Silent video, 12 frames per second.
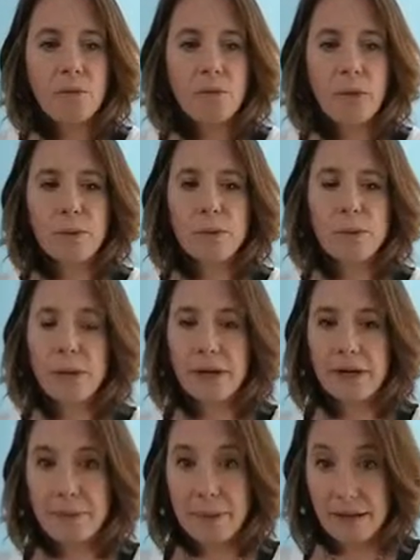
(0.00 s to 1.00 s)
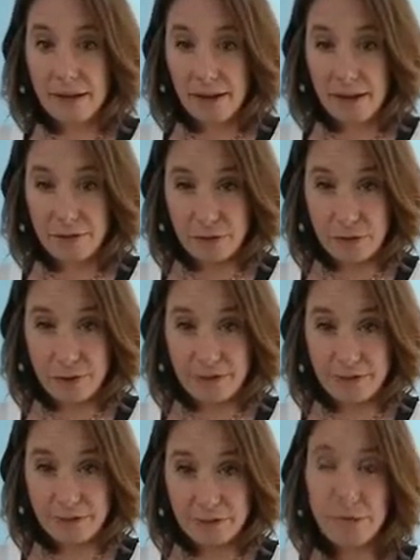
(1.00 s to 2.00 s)
when we're worried about a loved
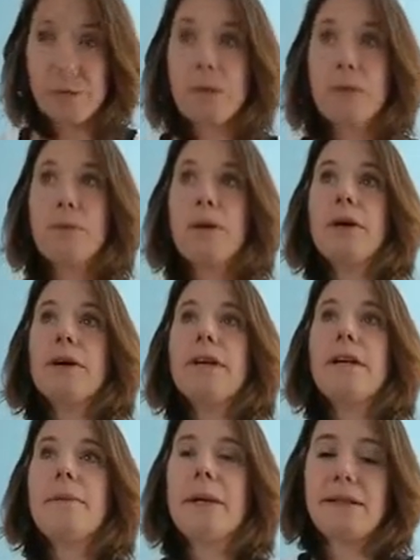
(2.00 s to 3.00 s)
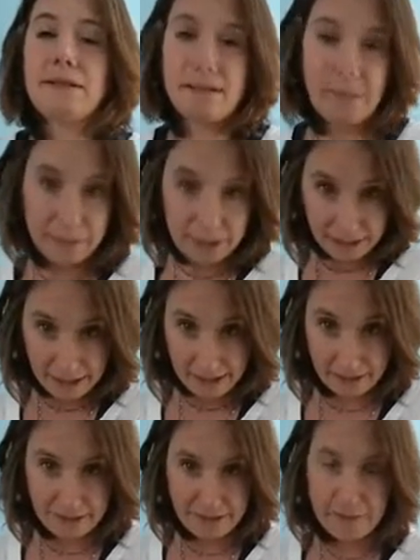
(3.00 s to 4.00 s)
one, when we're worried about somebody
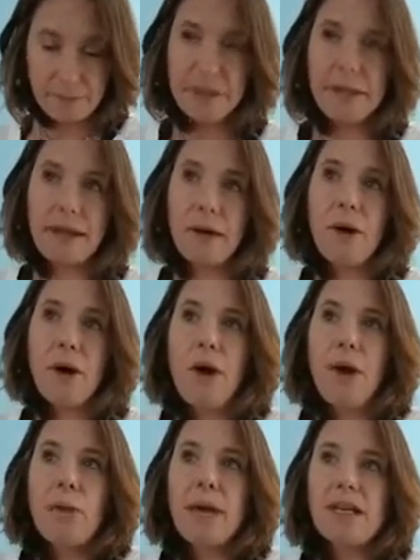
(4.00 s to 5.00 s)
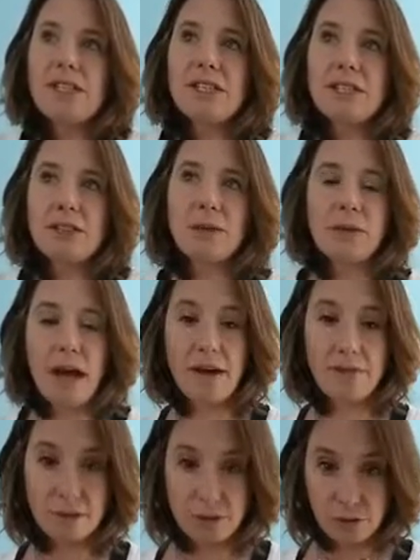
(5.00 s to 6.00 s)
else, somebody that we actually don't
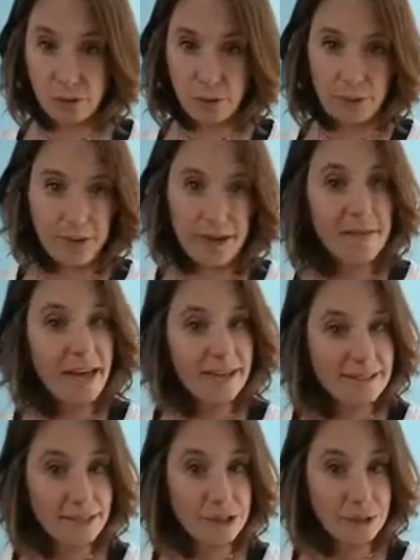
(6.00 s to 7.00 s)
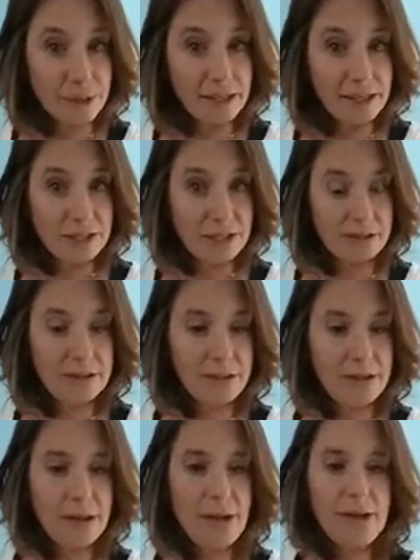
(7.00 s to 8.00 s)
have control of that situation,
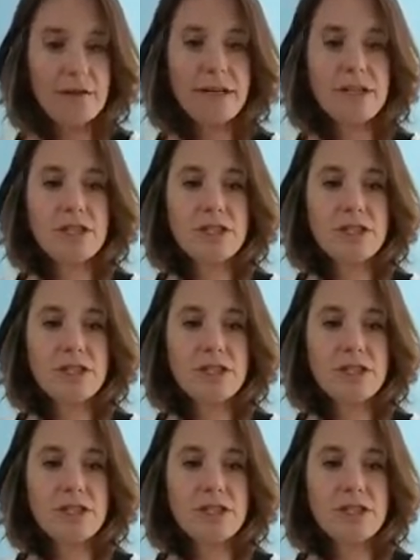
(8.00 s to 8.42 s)
right?